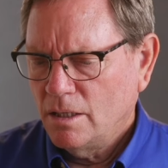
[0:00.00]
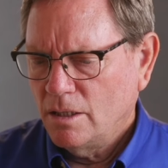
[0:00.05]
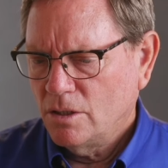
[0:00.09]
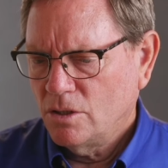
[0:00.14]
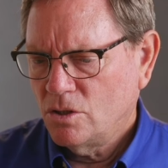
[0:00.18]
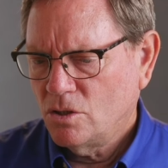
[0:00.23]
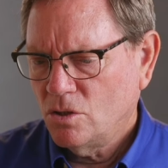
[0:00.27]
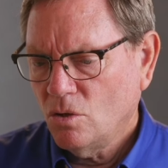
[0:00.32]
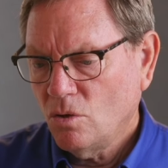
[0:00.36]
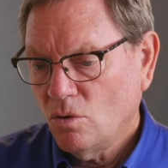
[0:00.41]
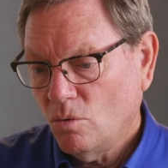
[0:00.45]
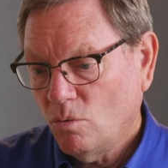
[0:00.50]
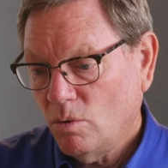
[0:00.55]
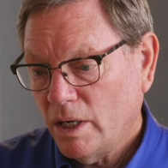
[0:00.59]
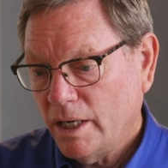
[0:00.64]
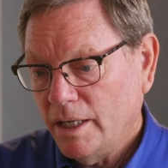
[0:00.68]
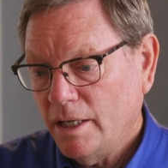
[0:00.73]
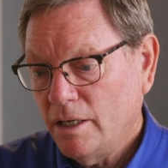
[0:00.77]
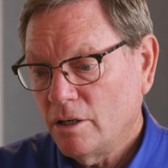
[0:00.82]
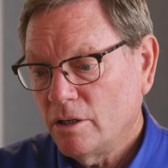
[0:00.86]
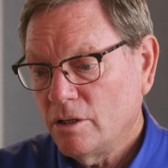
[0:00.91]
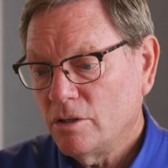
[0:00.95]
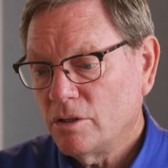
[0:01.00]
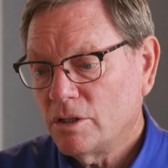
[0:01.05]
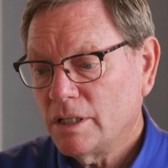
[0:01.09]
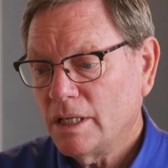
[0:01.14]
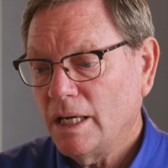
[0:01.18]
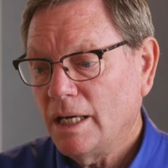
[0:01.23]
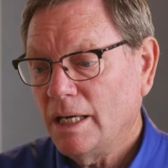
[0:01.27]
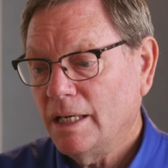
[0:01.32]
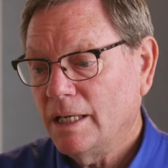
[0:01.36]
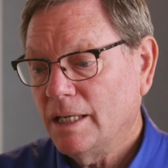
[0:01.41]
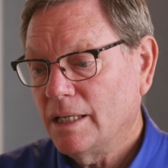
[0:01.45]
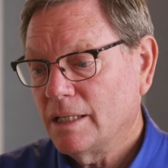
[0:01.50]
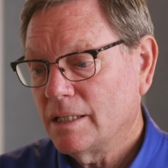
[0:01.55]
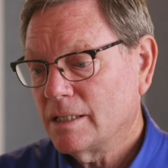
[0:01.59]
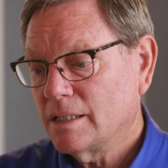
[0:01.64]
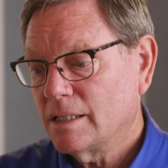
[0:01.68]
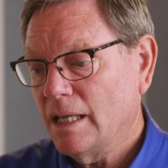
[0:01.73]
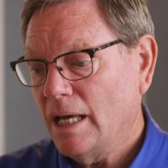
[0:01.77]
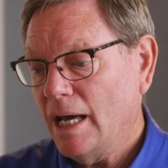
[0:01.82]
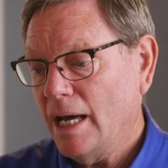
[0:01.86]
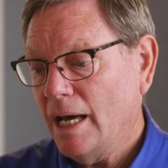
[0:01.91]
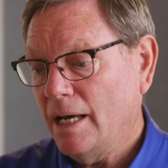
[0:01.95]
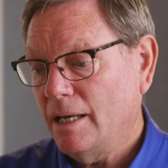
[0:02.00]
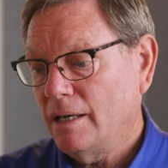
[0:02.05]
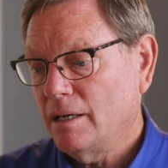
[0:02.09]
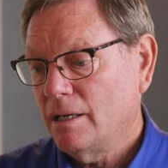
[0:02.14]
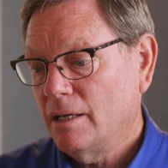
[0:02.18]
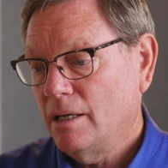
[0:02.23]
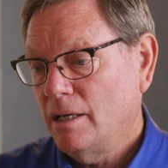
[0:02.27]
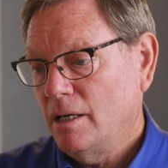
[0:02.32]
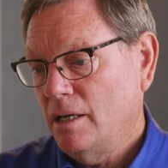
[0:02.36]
So what I hear you saying is that